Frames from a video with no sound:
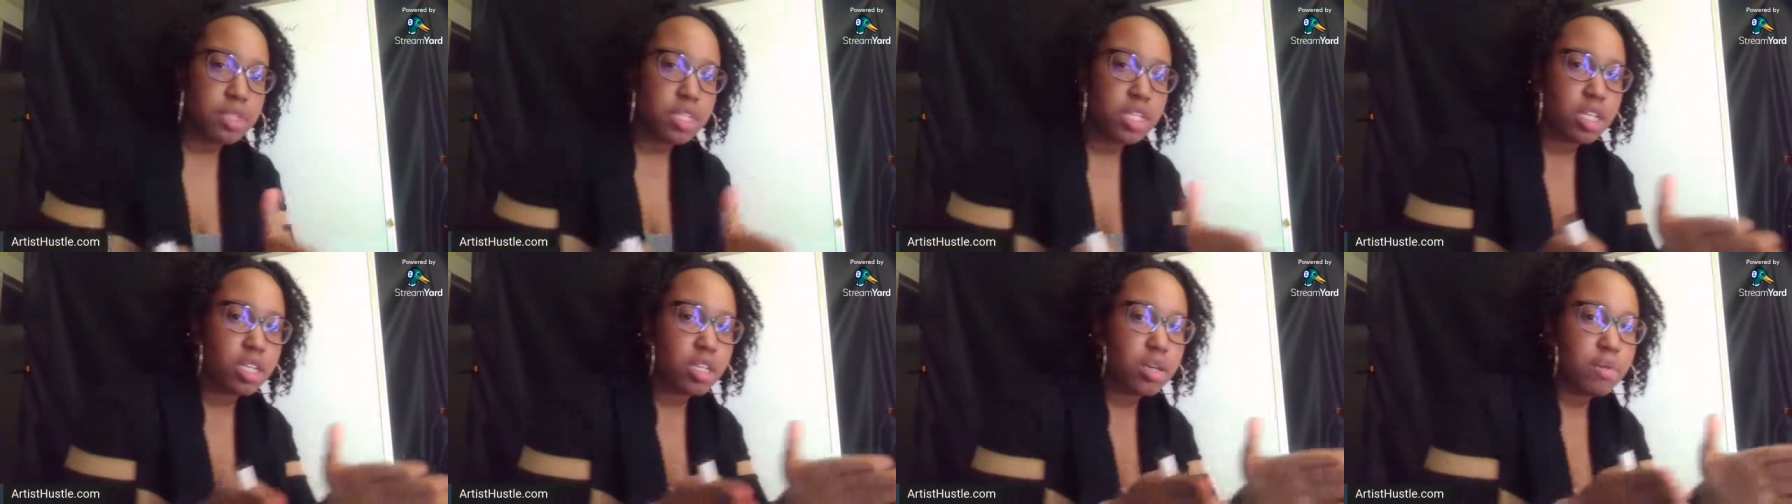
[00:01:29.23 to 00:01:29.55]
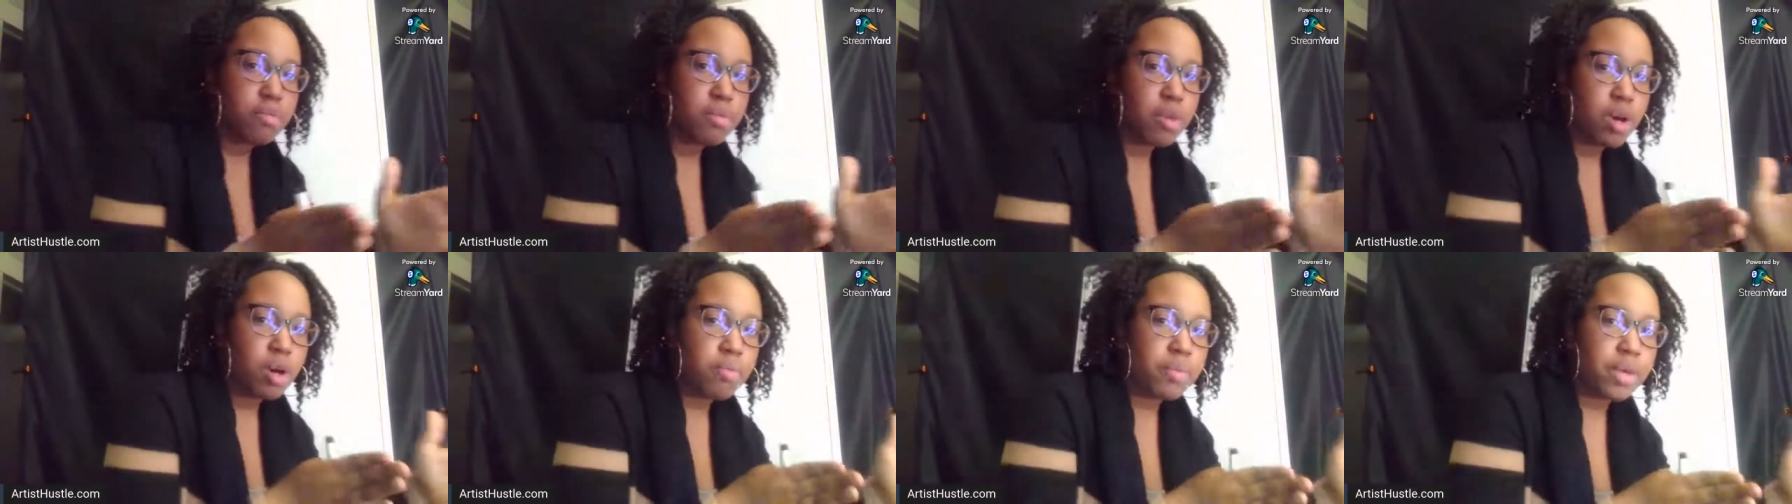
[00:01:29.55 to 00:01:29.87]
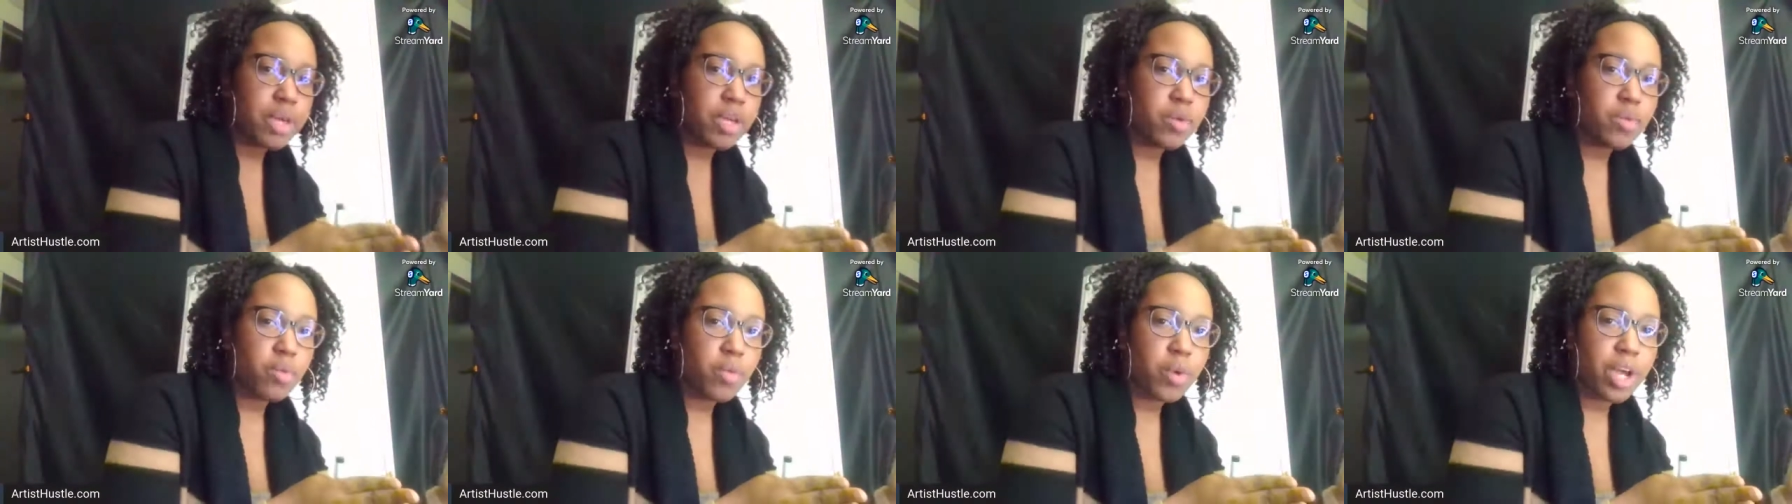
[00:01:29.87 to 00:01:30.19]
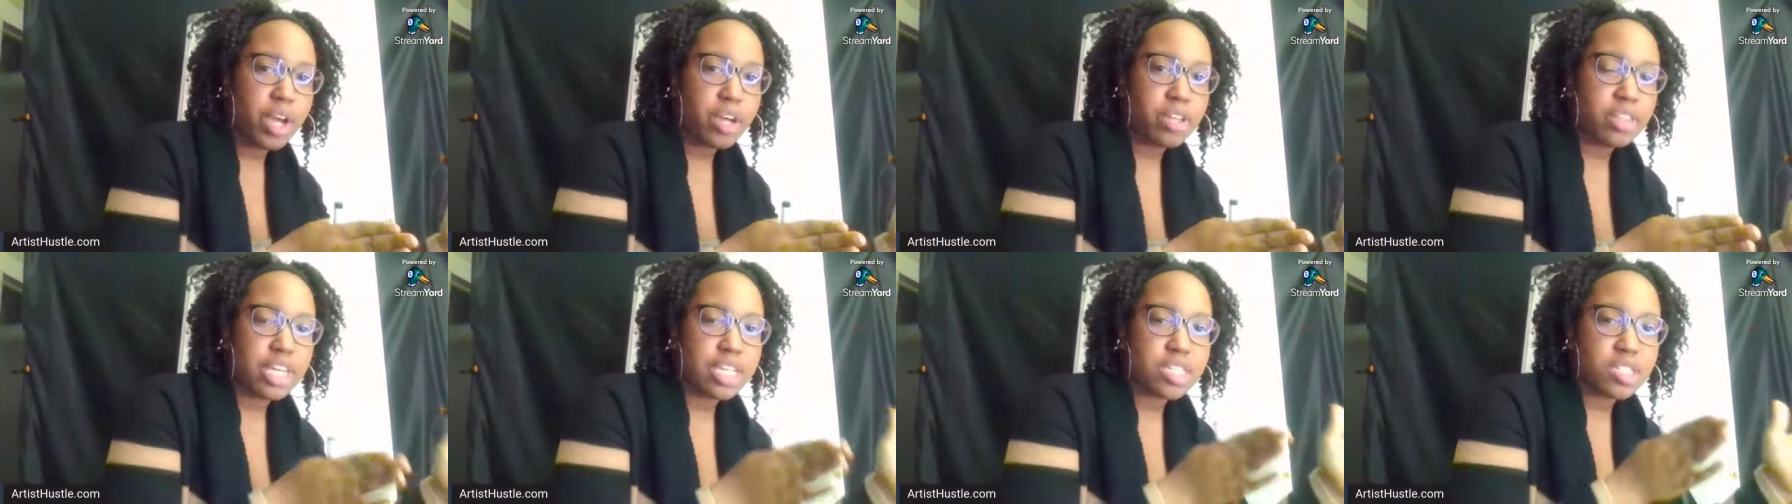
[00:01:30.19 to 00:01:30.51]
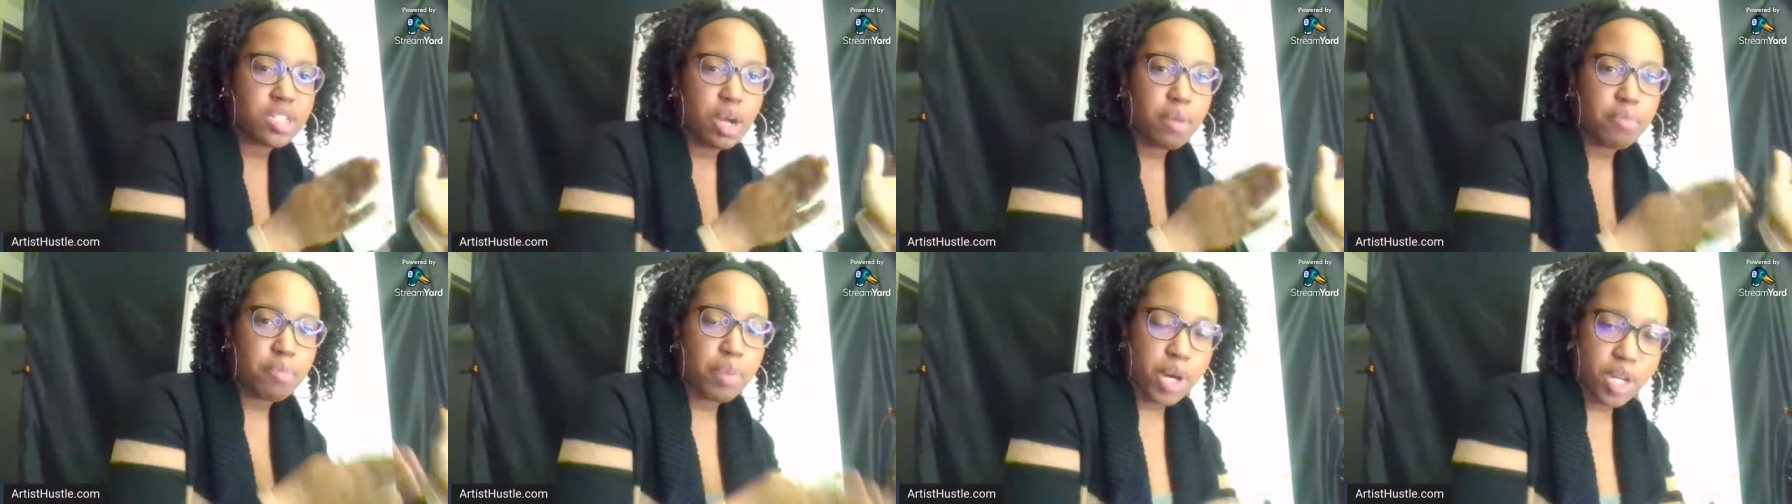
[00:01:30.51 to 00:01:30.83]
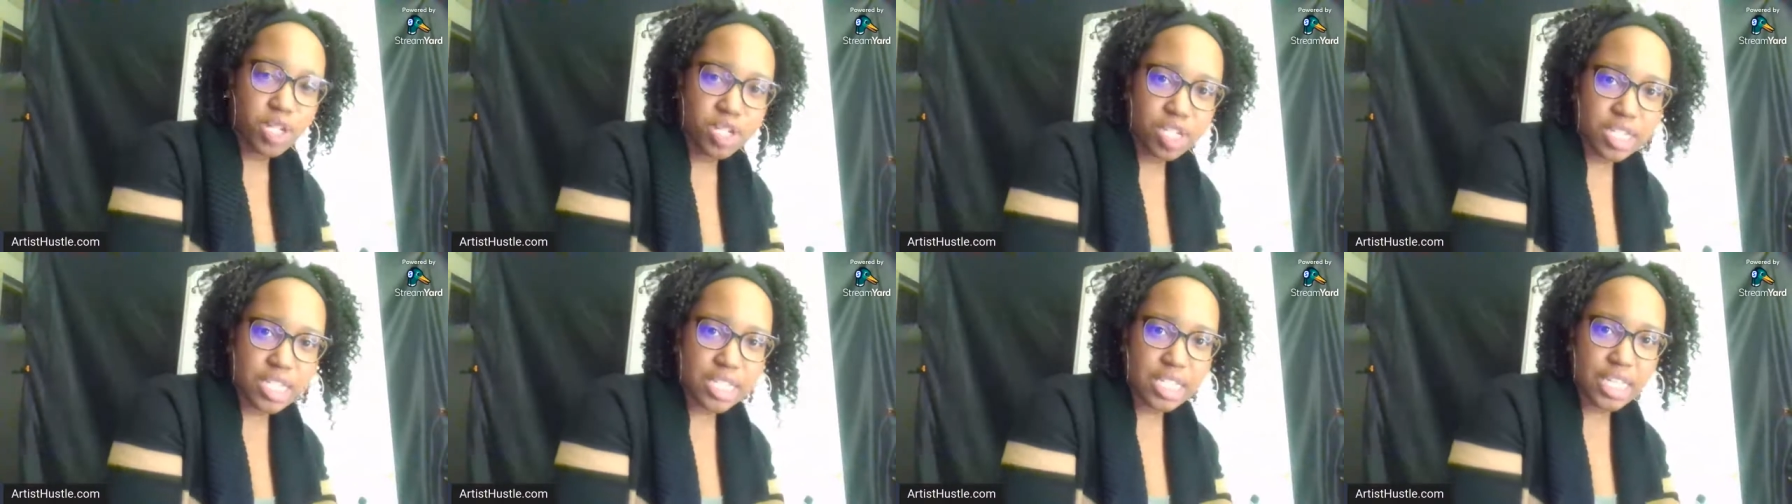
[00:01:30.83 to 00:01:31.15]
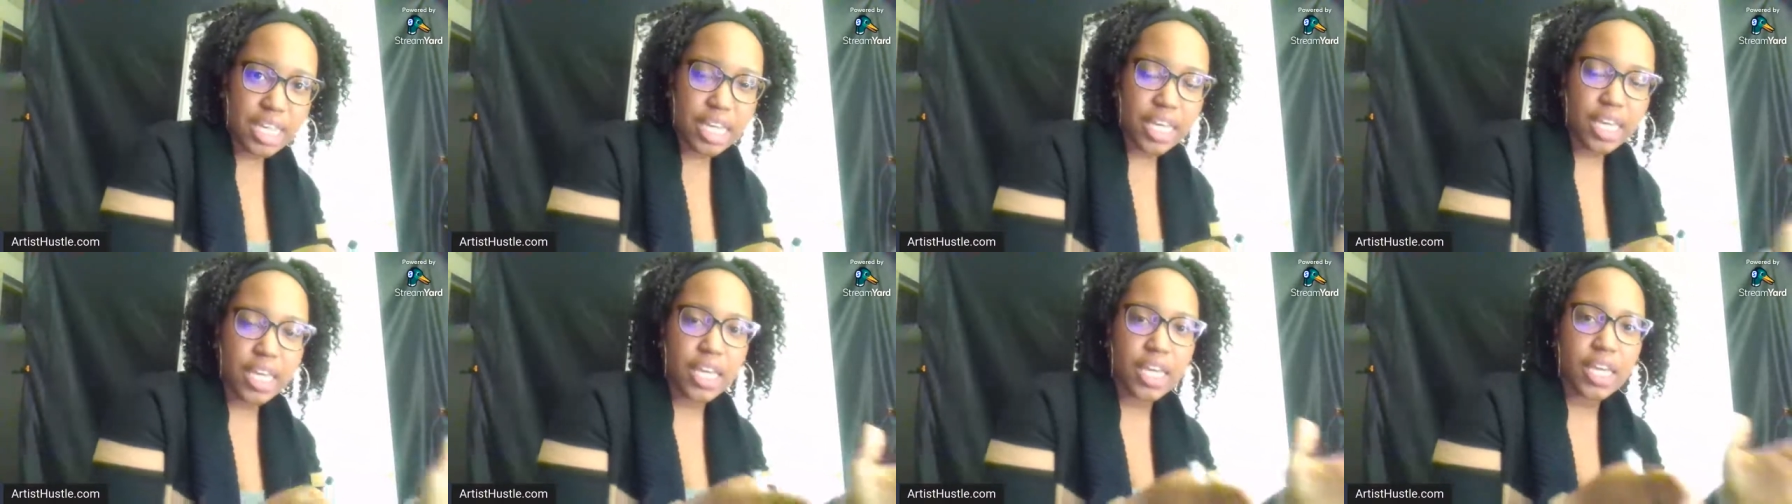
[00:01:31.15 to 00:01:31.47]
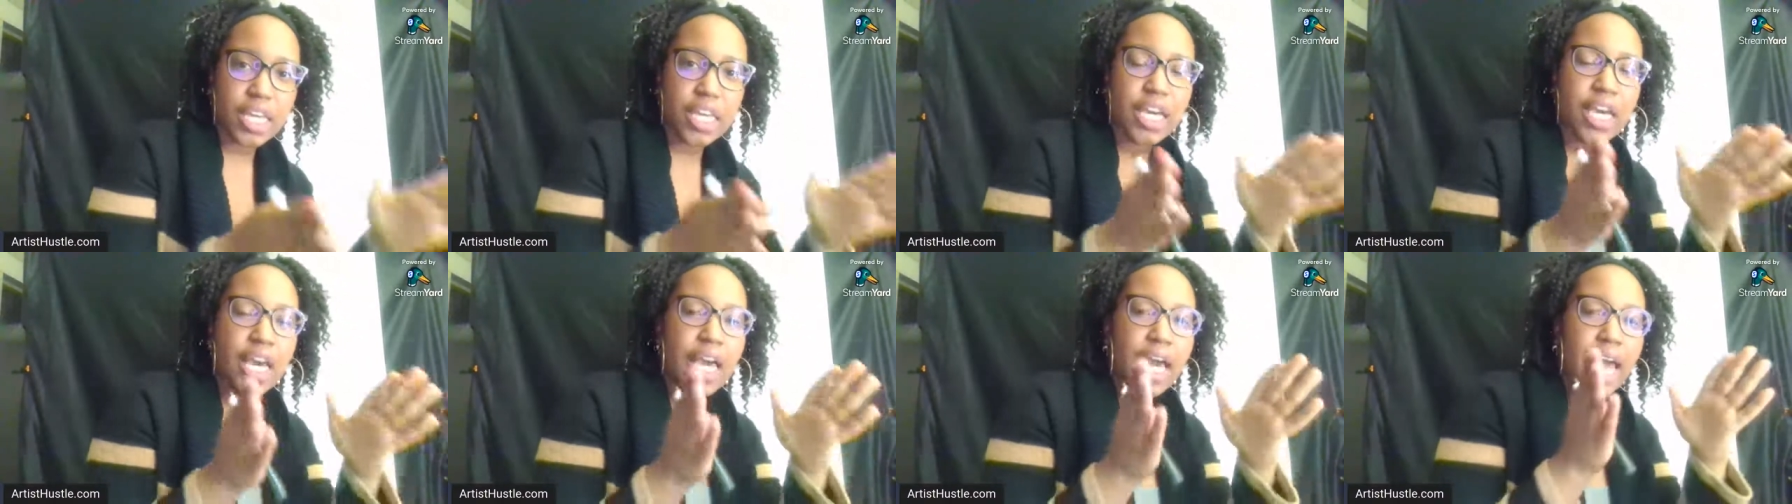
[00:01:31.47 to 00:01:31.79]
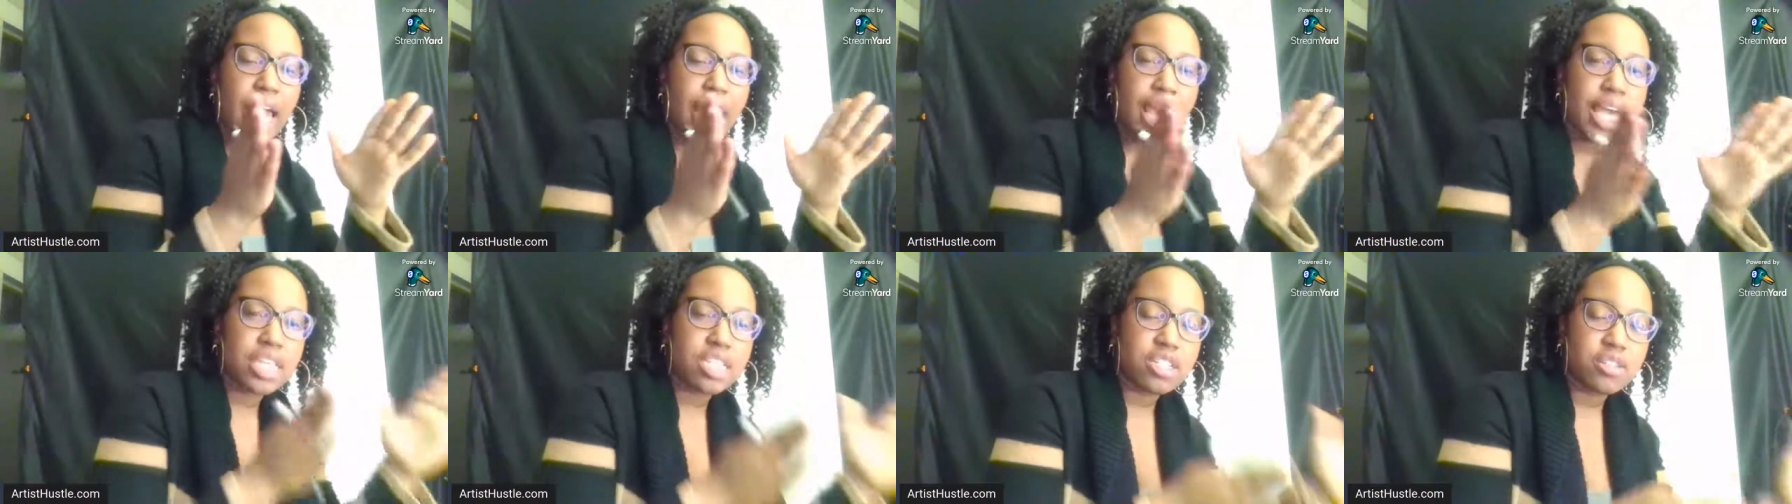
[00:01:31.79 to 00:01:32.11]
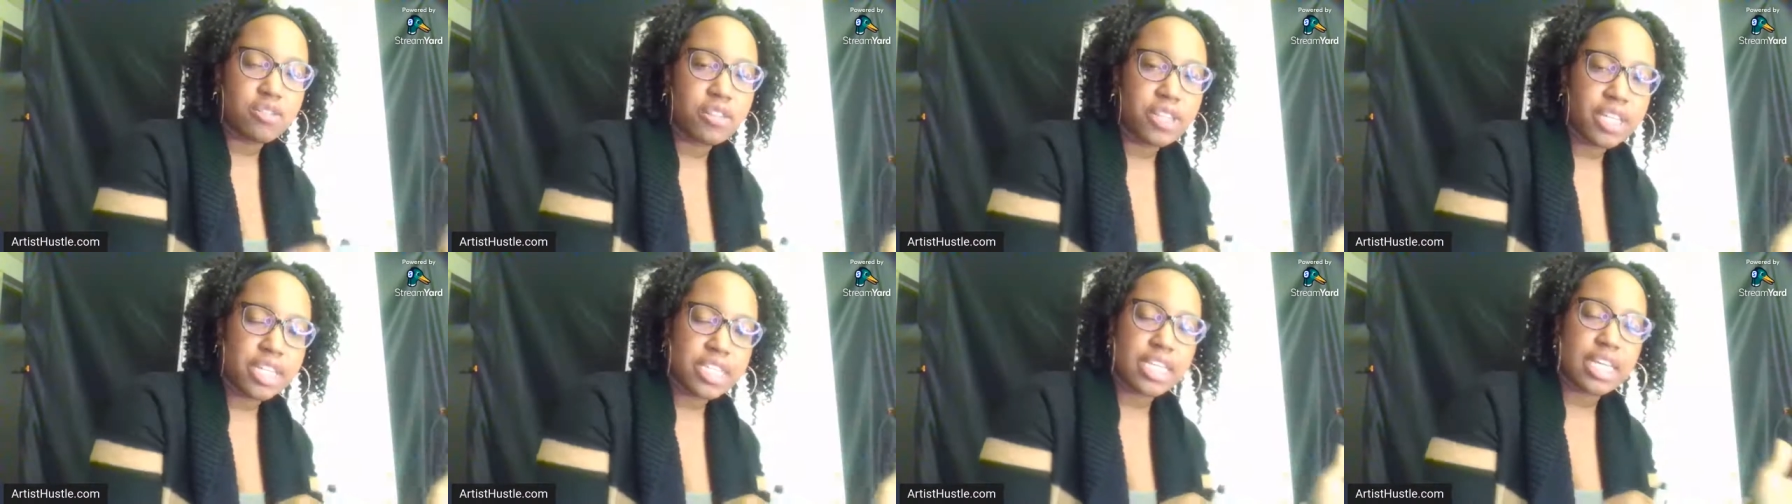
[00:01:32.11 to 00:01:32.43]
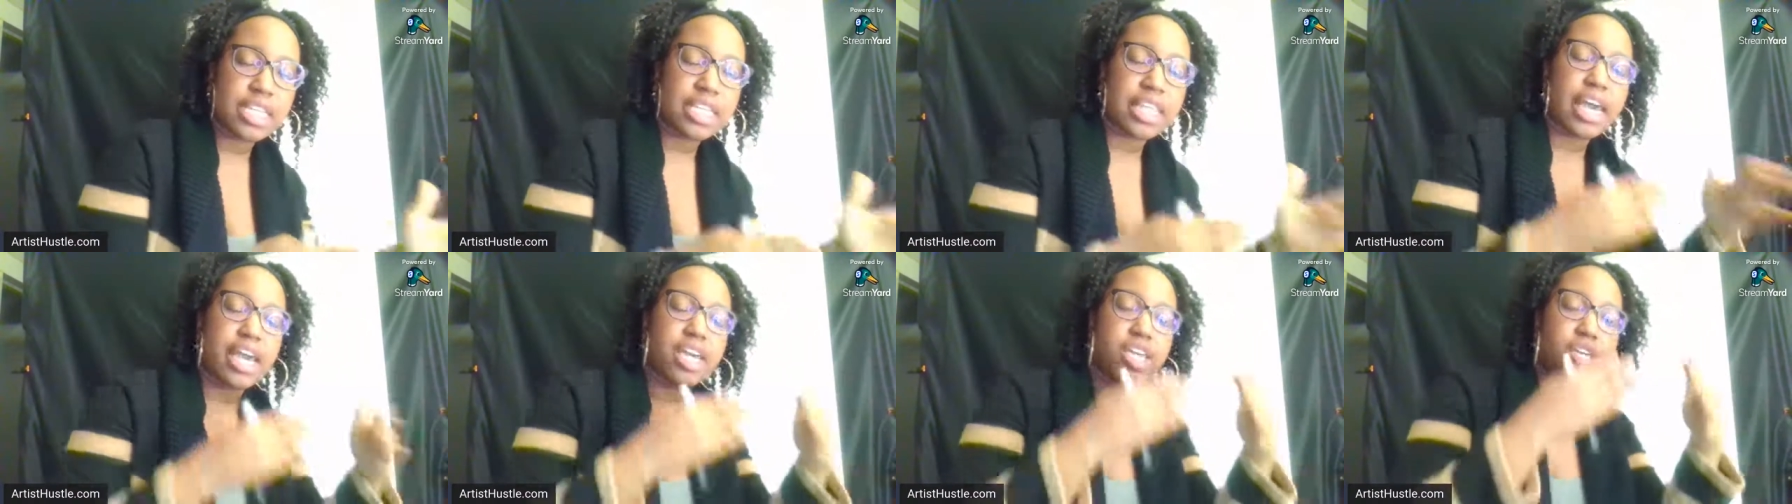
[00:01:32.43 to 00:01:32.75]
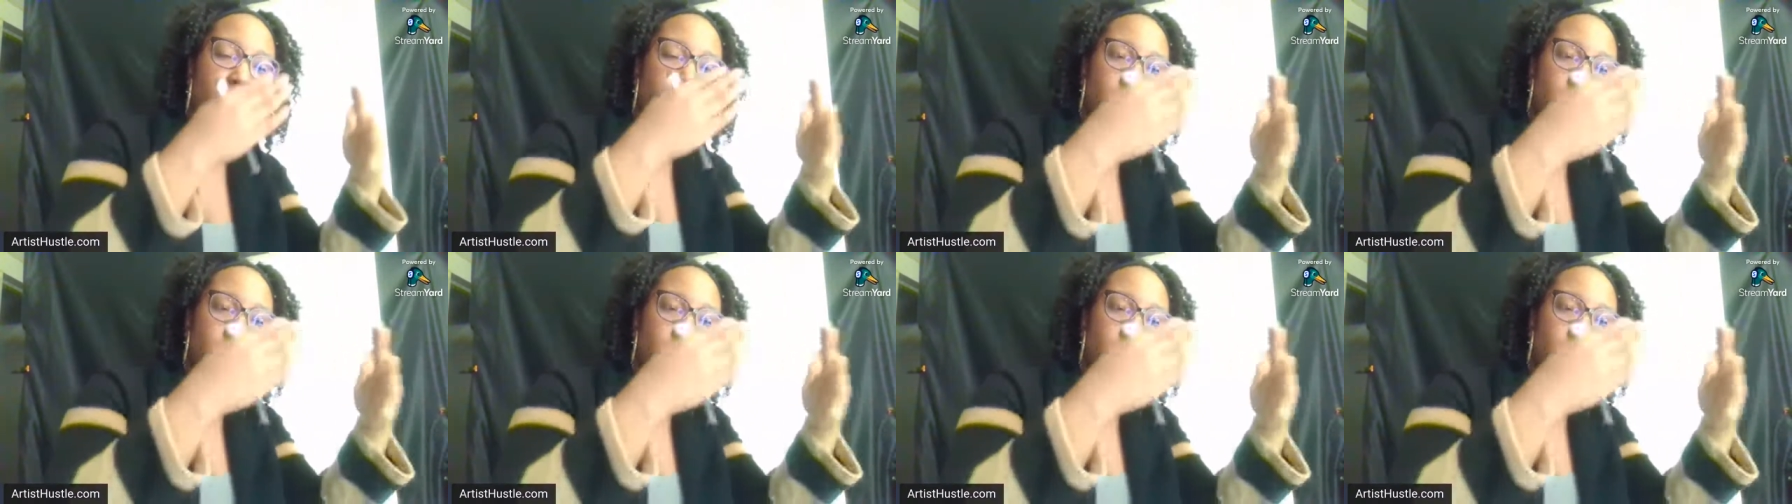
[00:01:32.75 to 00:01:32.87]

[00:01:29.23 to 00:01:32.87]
to the moment where they start purchasing and different things like that,